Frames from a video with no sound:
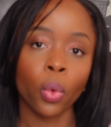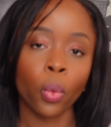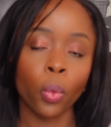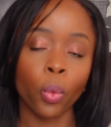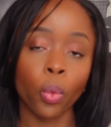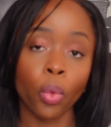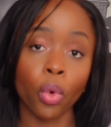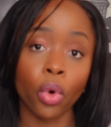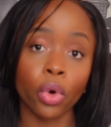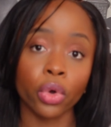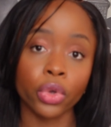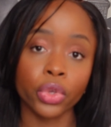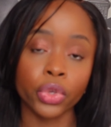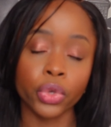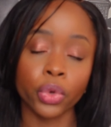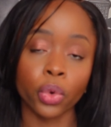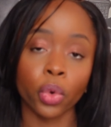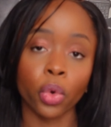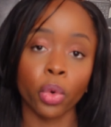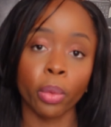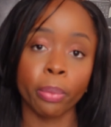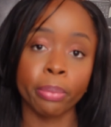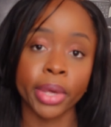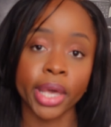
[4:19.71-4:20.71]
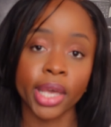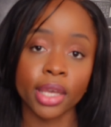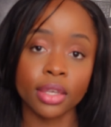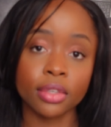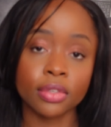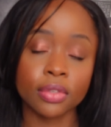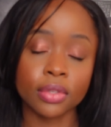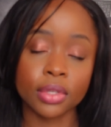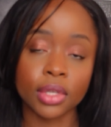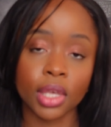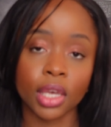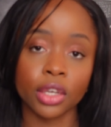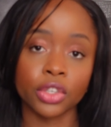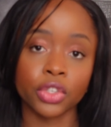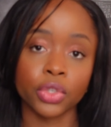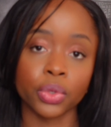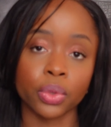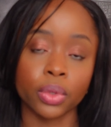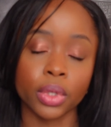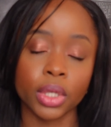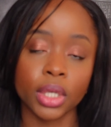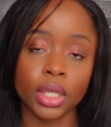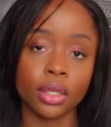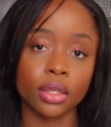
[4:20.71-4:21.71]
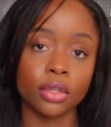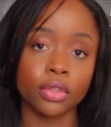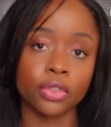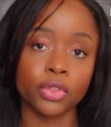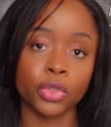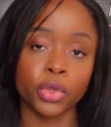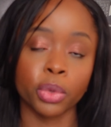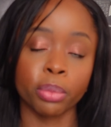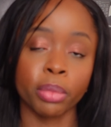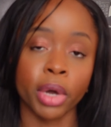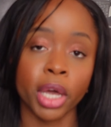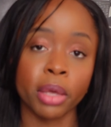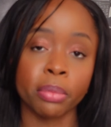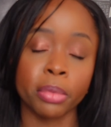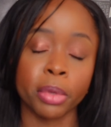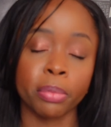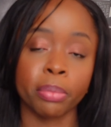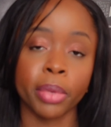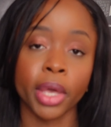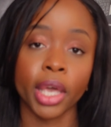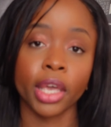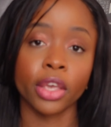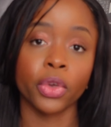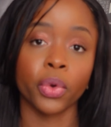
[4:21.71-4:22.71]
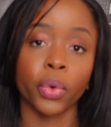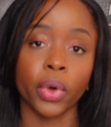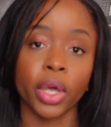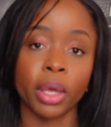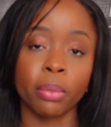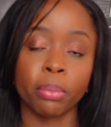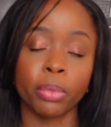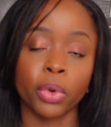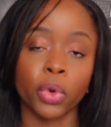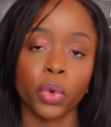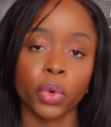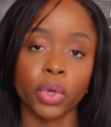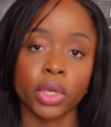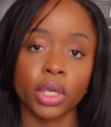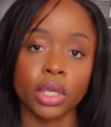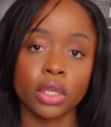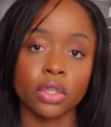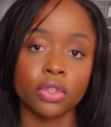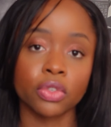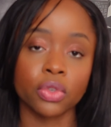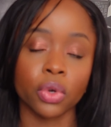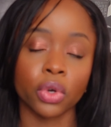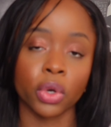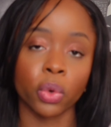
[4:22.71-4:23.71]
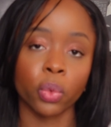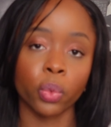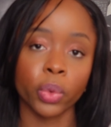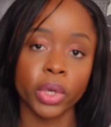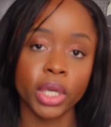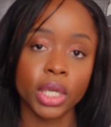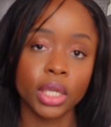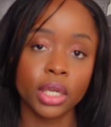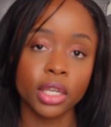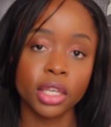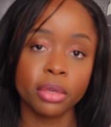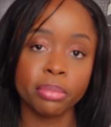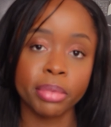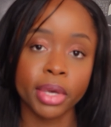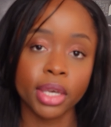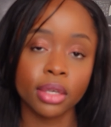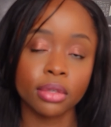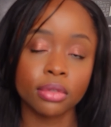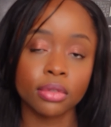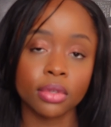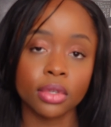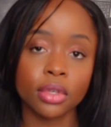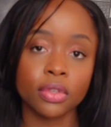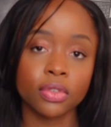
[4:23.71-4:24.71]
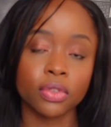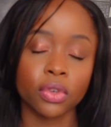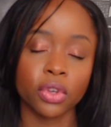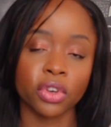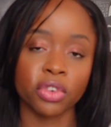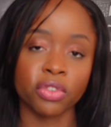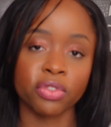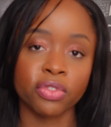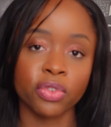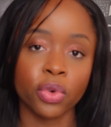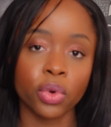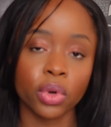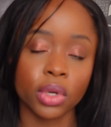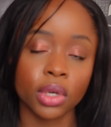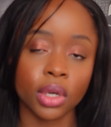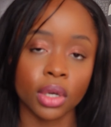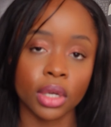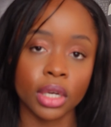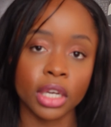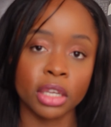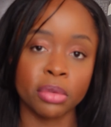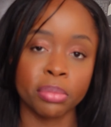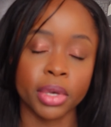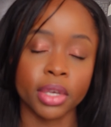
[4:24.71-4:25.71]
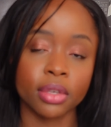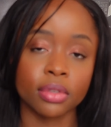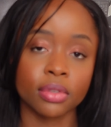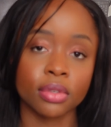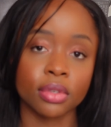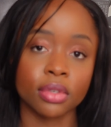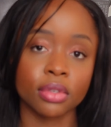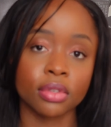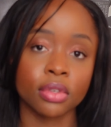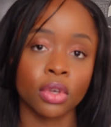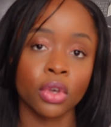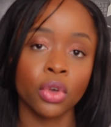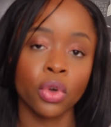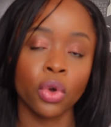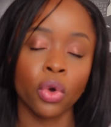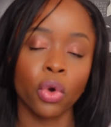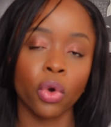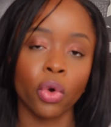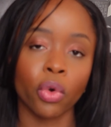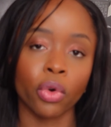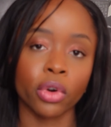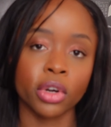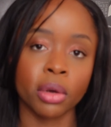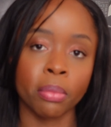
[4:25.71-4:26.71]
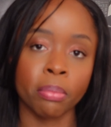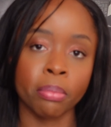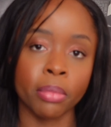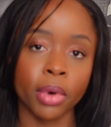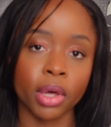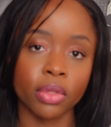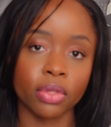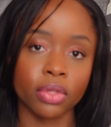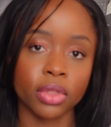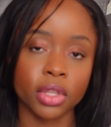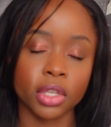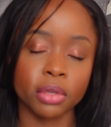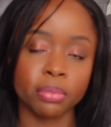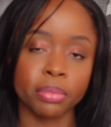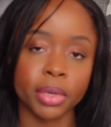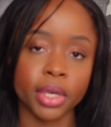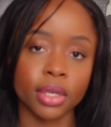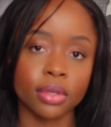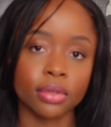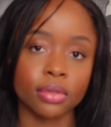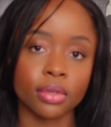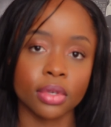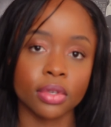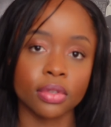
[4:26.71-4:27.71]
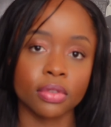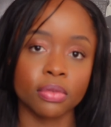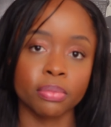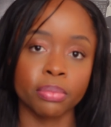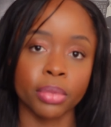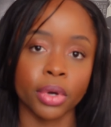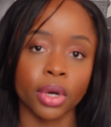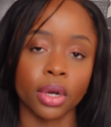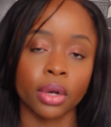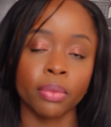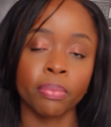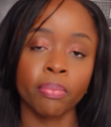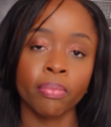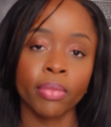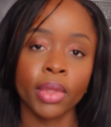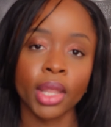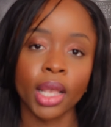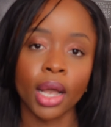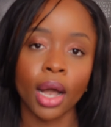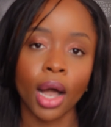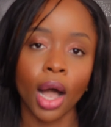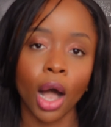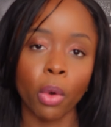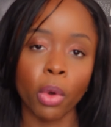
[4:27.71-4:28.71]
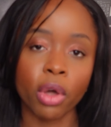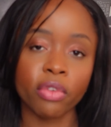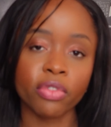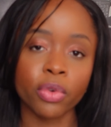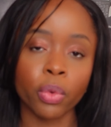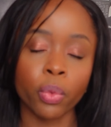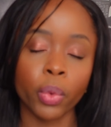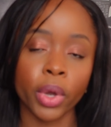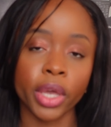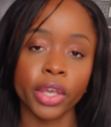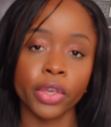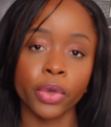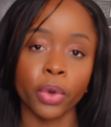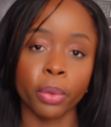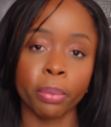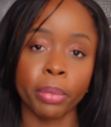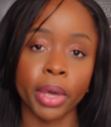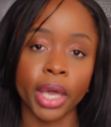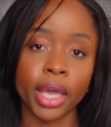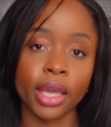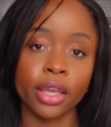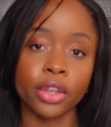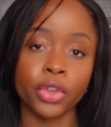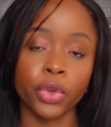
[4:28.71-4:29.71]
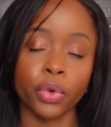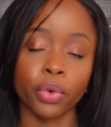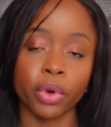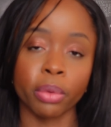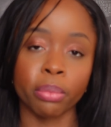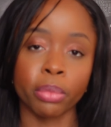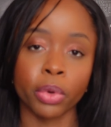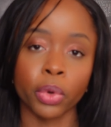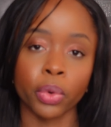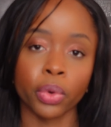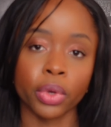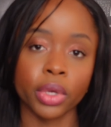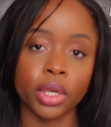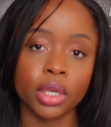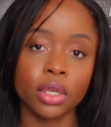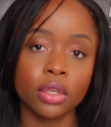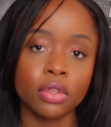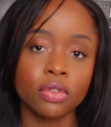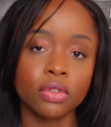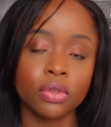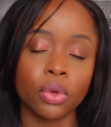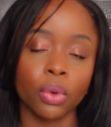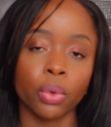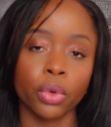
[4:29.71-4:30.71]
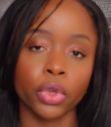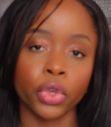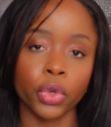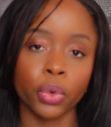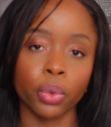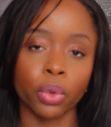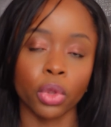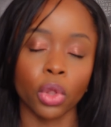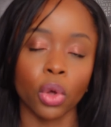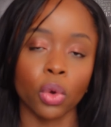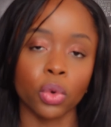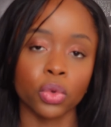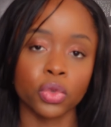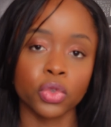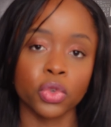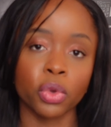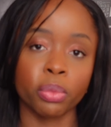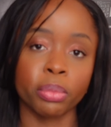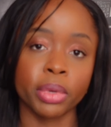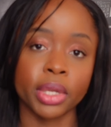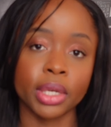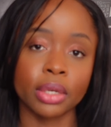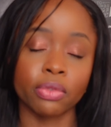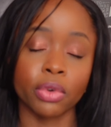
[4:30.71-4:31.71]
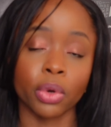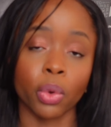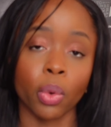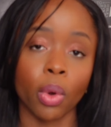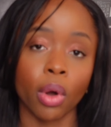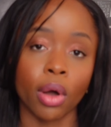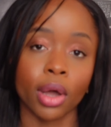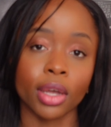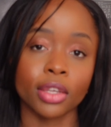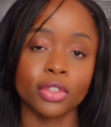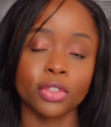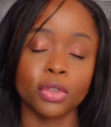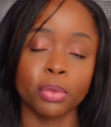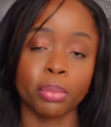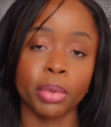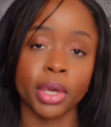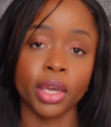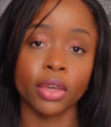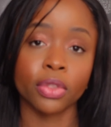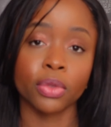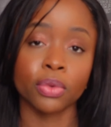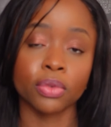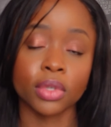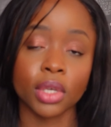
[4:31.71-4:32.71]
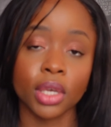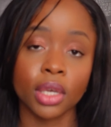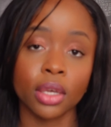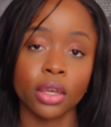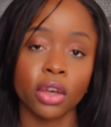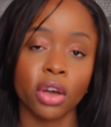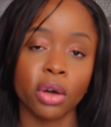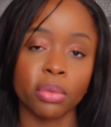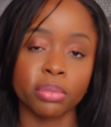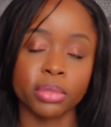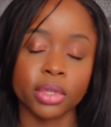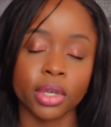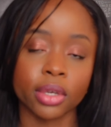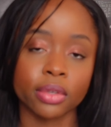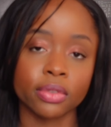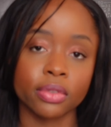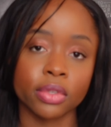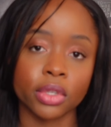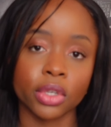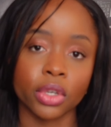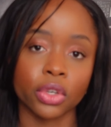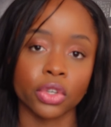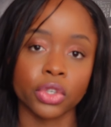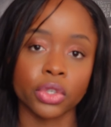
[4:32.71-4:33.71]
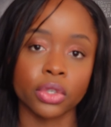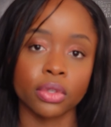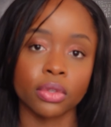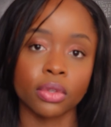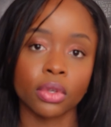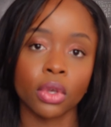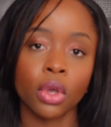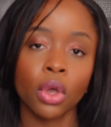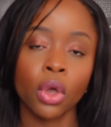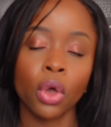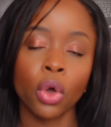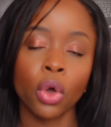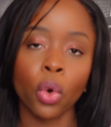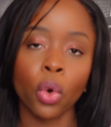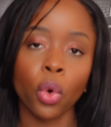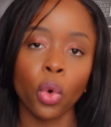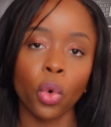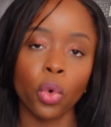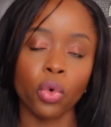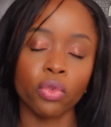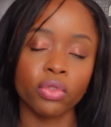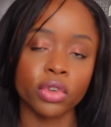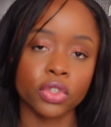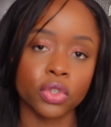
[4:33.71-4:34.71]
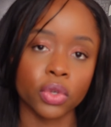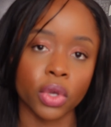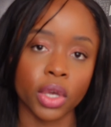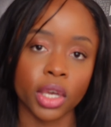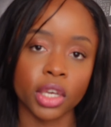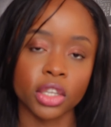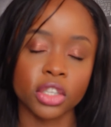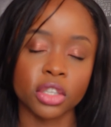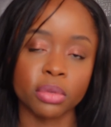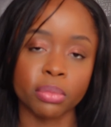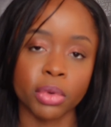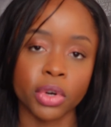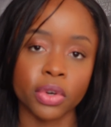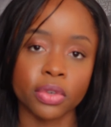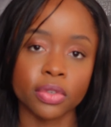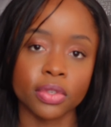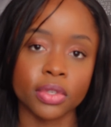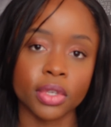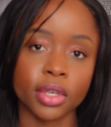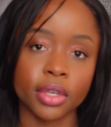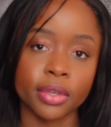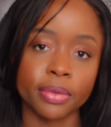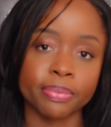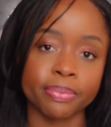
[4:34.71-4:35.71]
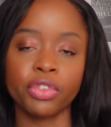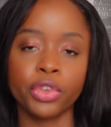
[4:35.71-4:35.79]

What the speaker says: what your pay schedule is. You might be paying your employees on a weekly basis, on a fortnightly basis, or on a monthly basis. But however way you're paying your employees, you will also be required to pay those income tax deductions over to HMRC.